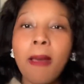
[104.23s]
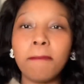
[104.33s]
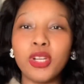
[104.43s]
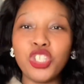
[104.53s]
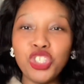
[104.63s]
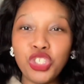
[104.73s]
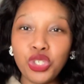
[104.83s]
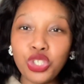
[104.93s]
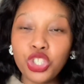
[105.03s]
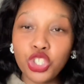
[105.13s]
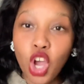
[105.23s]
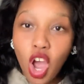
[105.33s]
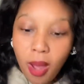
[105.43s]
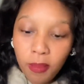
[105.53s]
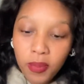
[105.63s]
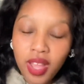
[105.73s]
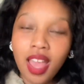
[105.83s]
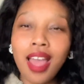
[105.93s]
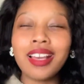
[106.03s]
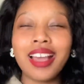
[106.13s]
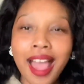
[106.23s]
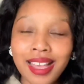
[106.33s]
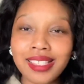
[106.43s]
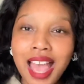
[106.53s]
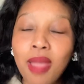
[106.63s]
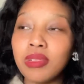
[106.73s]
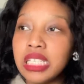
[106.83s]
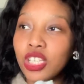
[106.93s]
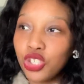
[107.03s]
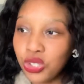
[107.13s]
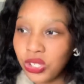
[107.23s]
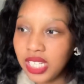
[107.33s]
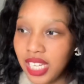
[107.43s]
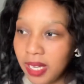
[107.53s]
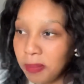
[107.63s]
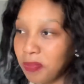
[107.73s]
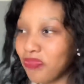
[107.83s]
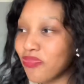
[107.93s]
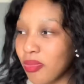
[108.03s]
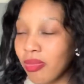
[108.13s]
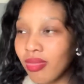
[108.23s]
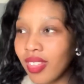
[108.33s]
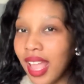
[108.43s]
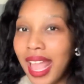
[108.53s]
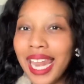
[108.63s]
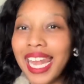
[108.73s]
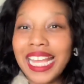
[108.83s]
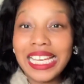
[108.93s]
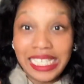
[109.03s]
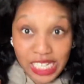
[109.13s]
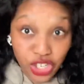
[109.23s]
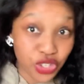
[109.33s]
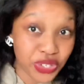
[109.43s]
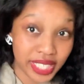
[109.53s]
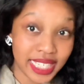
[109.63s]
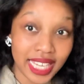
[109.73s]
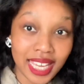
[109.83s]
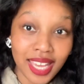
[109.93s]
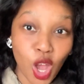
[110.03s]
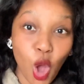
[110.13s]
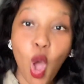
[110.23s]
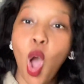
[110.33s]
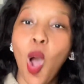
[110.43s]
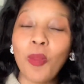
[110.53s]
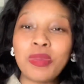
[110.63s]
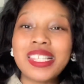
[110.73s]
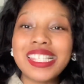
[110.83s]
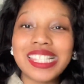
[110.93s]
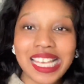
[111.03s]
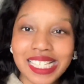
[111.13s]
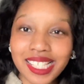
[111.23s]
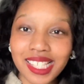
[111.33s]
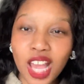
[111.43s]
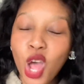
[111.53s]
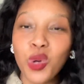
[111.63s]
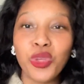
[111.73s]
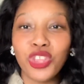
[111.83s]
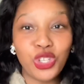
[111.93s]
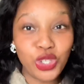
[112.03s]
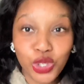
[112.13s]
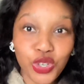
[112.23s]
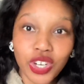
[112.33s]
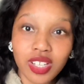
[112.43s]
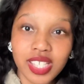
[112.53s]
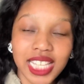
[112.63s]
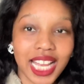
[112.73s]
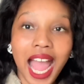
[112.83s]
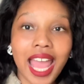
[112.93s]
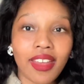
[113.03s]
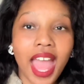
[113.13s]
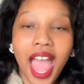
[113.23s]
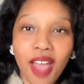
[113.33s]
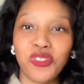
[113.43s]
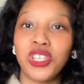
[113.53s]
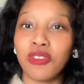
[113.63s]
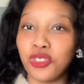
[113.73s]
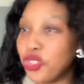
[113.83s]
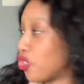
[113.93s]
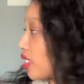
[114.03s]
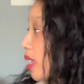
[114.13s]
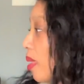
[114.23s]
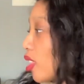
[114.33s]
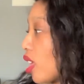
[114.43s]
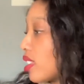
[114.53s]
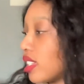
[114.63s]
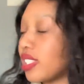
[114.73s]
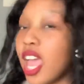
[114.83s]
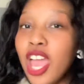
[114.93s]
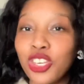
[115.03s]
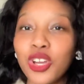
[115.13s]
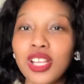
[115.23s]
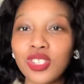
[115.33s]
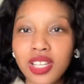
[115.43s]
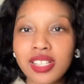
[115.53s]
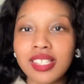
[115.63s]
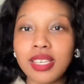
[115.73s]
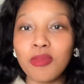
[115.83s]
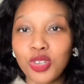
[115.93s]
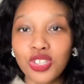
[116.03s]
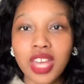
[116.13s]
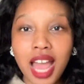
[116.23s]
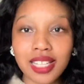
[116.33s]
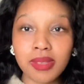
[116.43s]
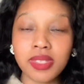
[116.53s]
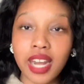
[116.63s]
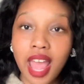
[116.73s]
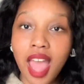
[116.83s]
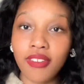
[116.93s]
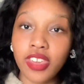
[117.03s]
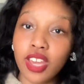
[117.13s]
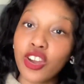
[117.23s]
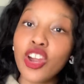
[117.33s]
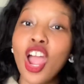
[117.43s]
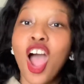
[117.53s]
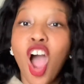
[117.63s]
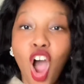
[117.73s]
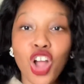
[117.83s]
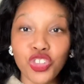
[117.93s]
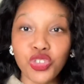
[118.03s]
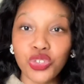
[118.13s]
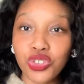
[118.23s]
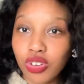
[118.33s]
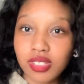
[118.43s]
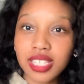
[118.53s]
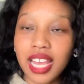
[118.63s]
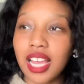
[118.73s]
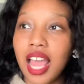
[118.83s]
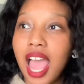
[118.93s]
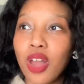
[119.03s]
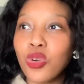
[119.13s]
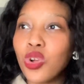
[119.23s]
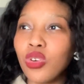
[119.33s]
but nude top. Guys, I'm literally, like literally obsessed with neutrals. Like, I have to have neutrals in my closet. You guys are gonna see most of the items that I have here are neutrals. Like, I don't know,